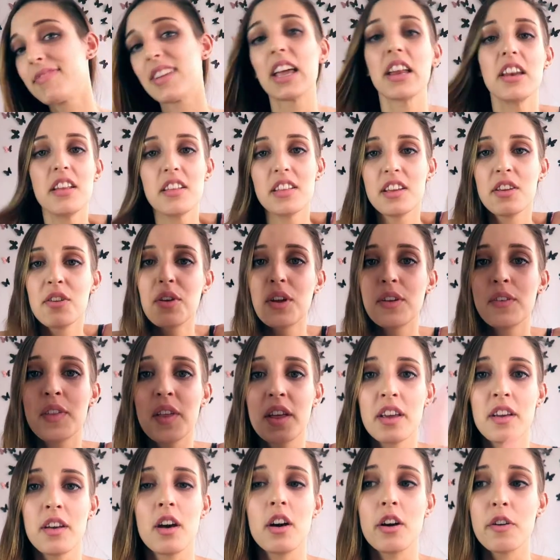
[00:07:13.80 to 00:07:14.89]
anything you can
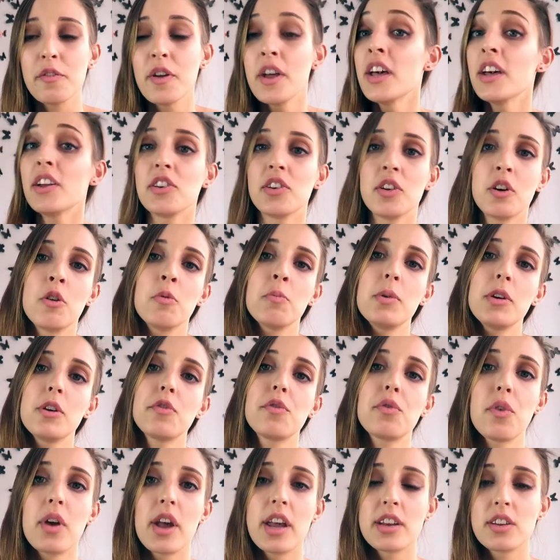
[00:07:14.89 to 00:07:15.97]
think of. Don't be
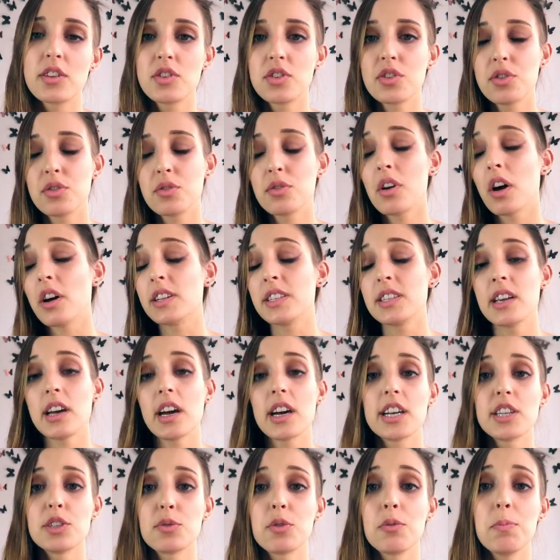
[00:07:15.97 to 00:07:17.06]
afraid to cut
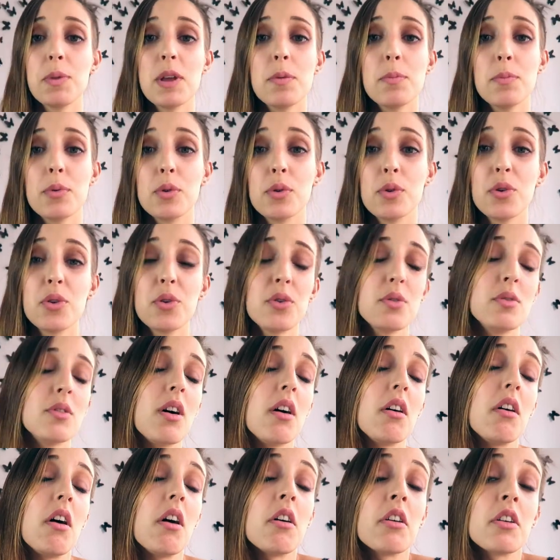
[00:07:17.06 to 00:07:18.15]
ties with people who
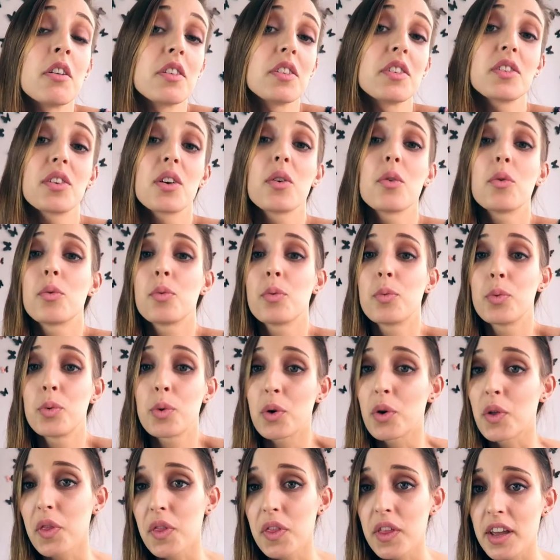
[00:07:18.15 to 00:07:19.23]
aren't
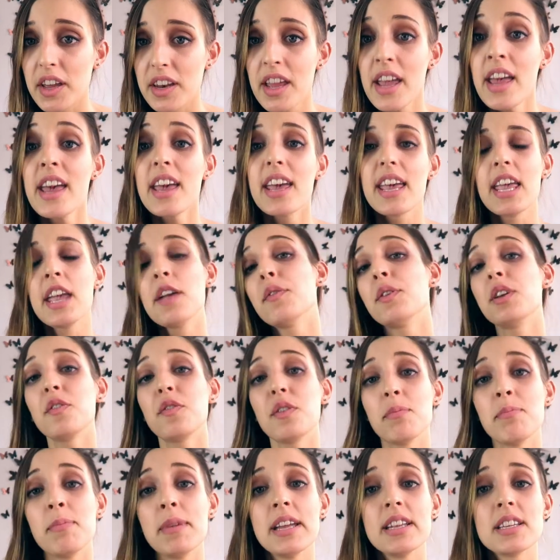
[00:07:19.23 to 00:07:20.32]
worth it, even if
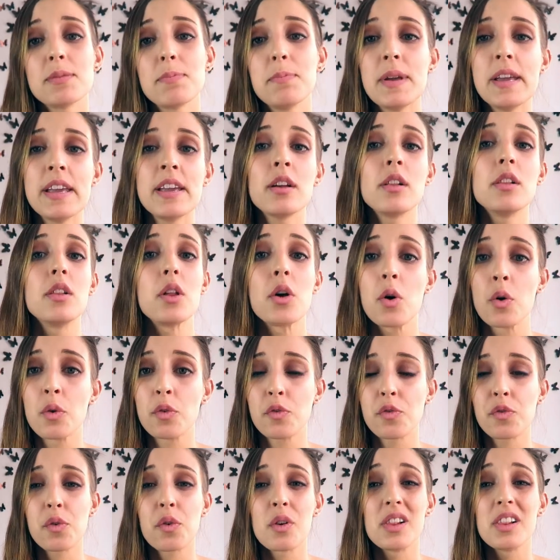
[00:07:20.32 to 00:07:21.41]
it means being alone
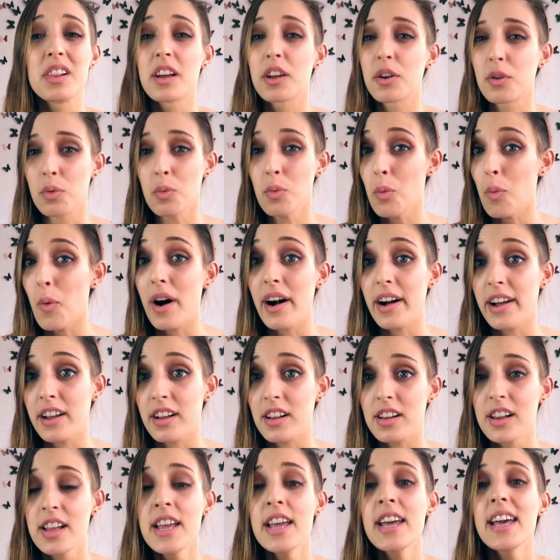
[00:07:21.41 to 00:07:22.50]
for a little
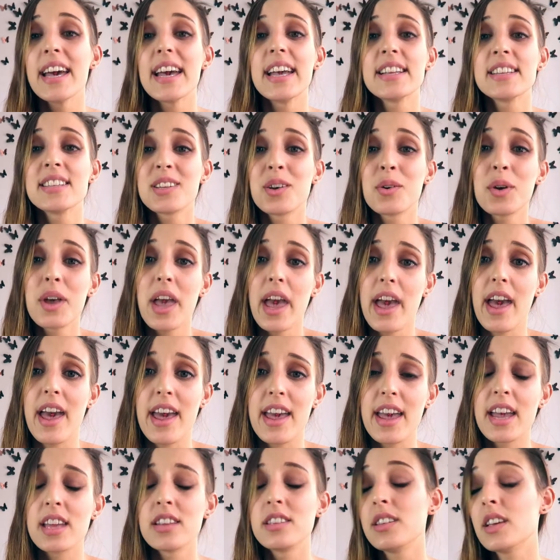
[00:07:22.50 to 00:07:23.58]
while. It's
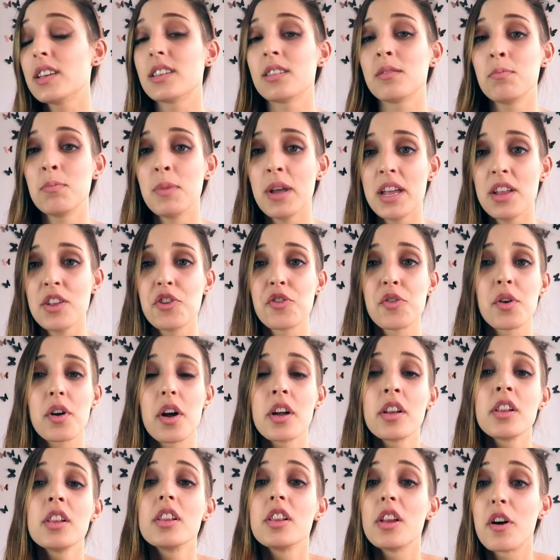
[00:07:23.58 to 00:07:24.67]
okay, it doesn't mean you're
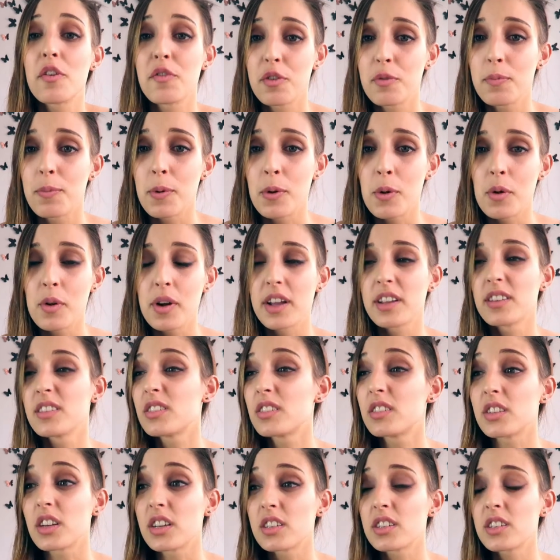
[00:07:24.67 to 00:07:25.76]
unlovable, it's
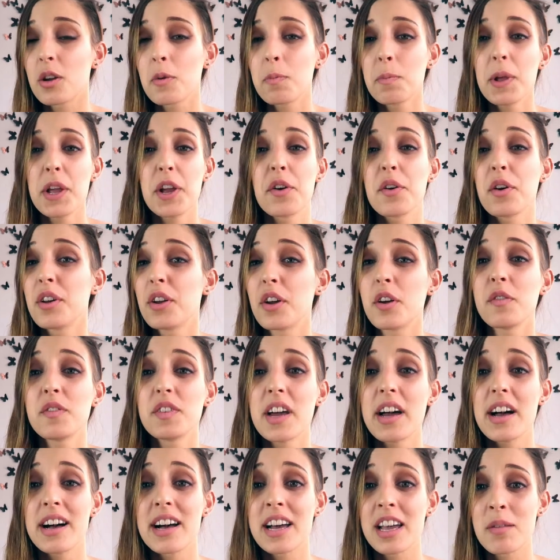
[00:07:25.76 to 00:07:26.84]
just a period of
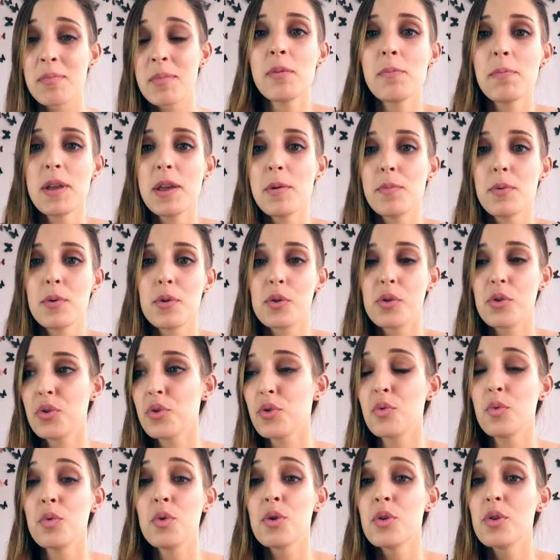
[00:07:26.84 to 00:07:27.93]
time. You'll find people
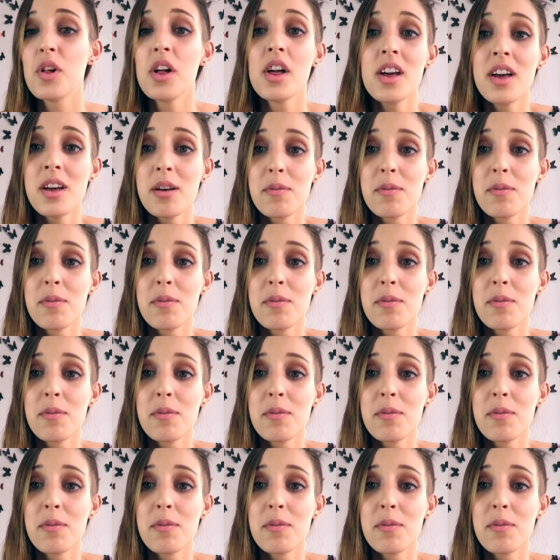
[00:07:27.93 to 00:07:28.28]
who will